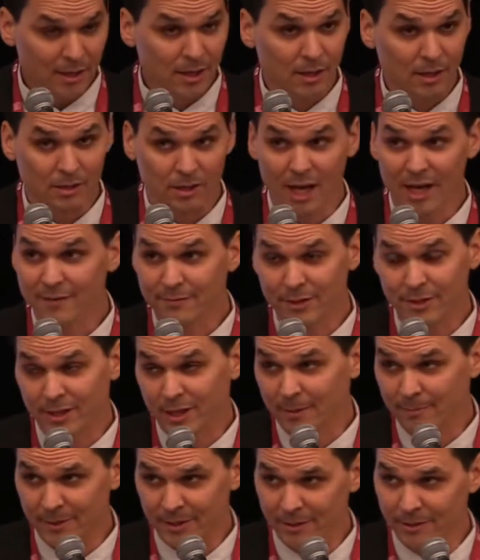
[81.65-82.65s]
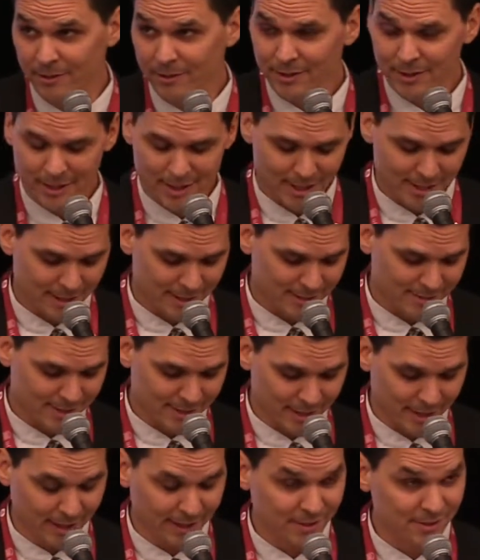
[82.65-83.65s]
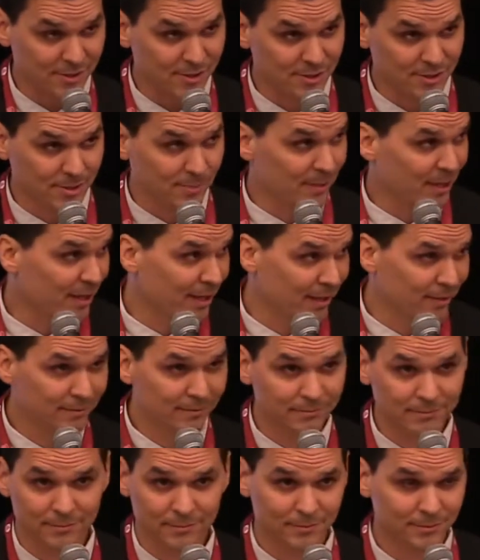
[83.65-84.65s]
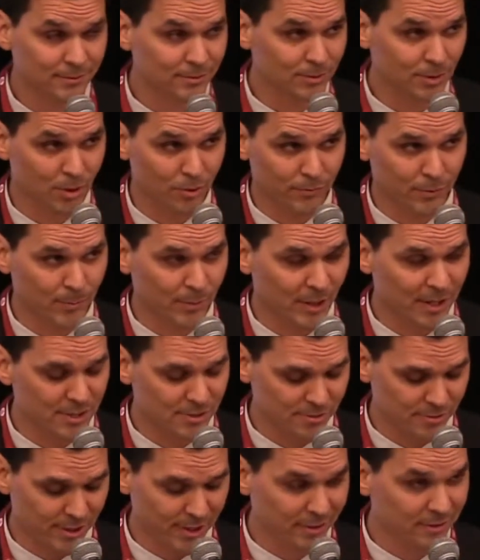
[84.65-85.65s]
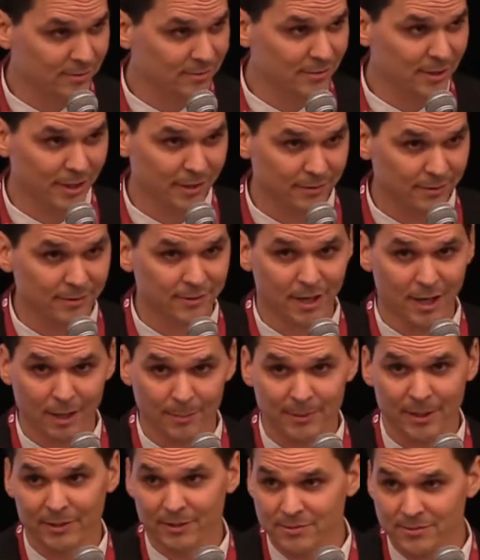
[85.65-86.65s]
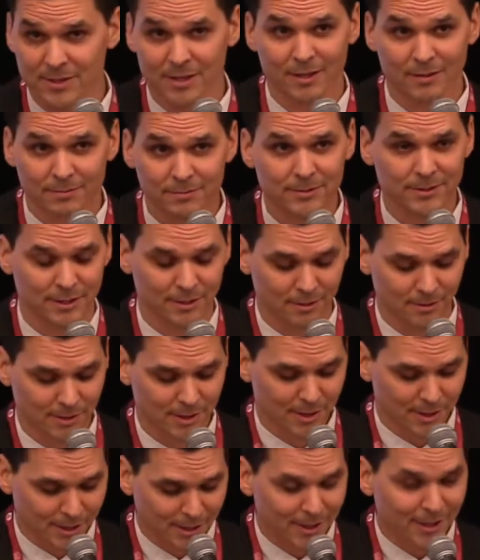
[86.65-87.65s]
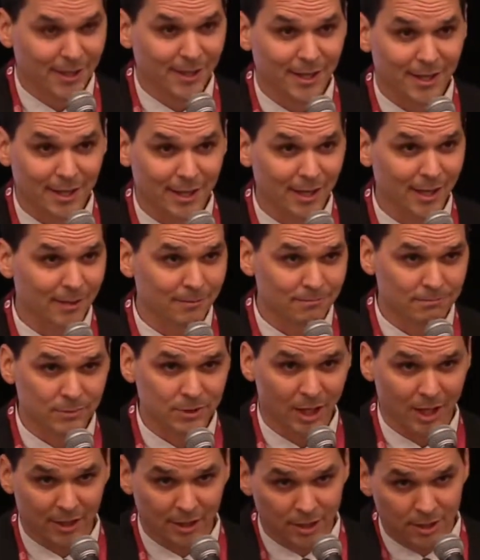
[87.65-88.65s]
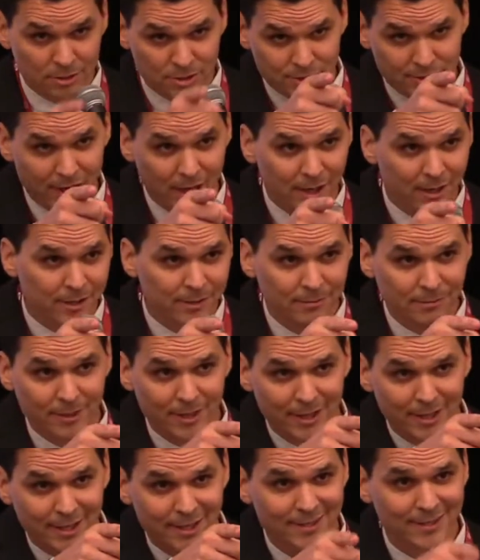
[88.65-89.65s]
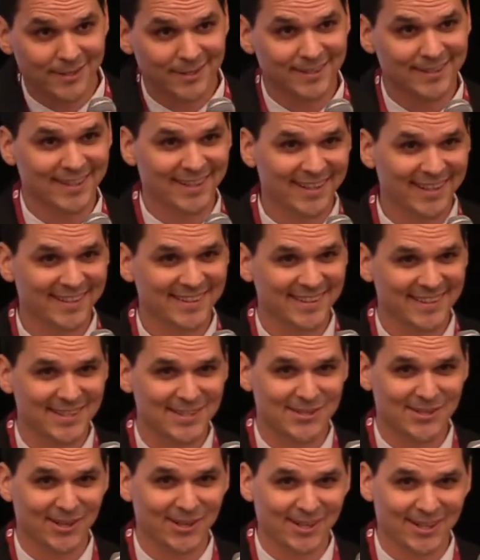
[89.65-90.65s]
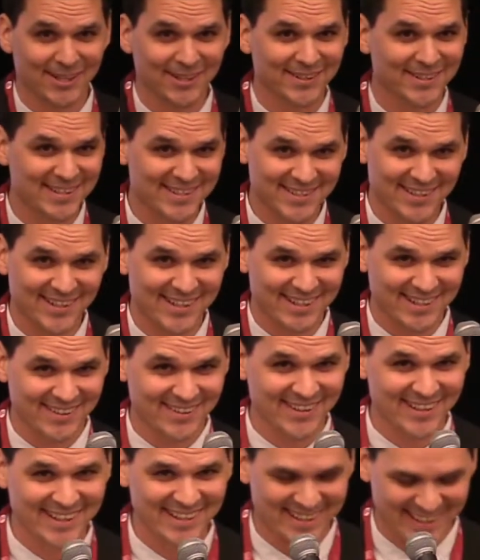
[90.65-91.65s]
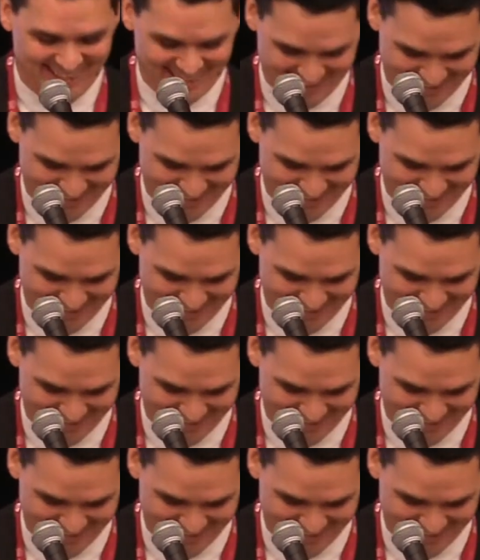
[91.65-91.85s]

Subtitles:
a lot of you come here tonight is just to buy overpriced drinks and to talk about yourself. So, talking to you, Gerard, where are you? Yeah, he's already doing it. Yeah,